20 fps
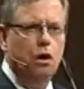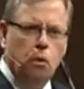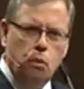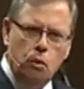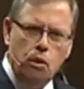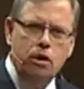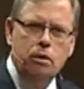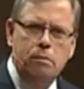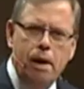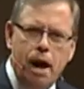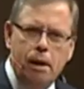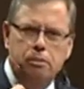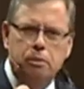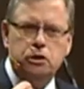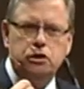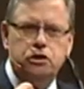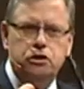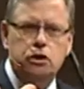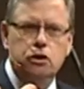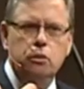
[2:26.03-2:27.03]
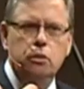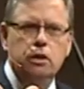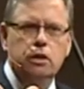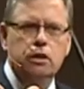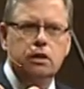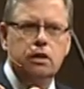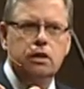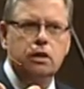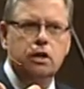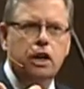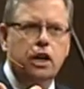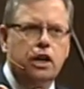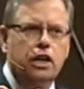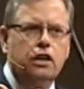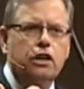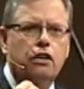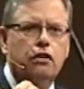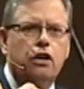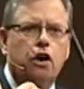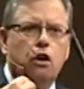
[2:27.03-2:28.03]
What am I pursuing?
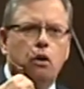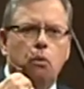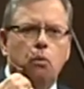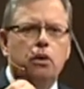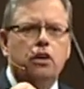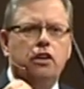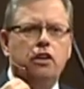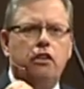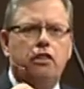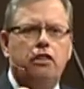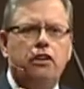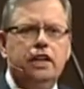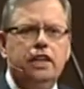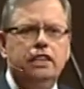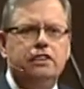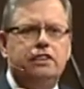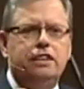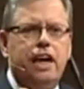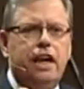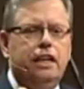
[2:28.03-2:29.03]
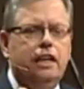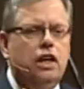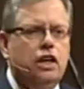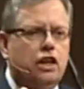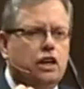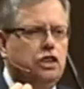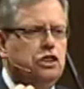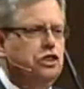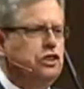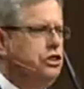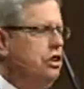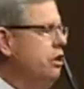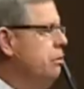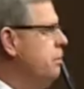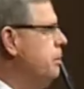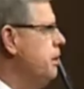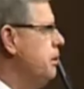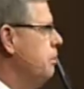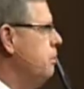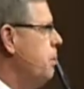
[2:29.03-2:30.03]
You know, one of the things that concern
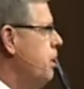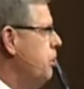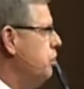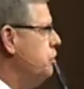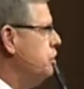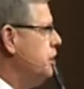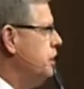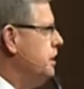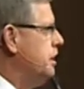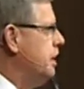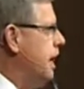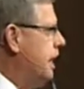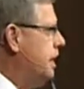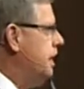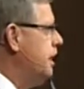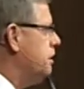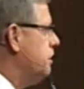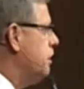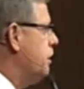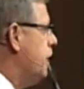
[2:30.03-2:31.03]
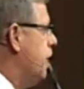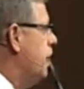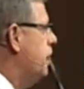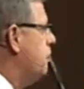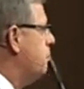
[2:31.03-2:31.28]
me the most is I get to the end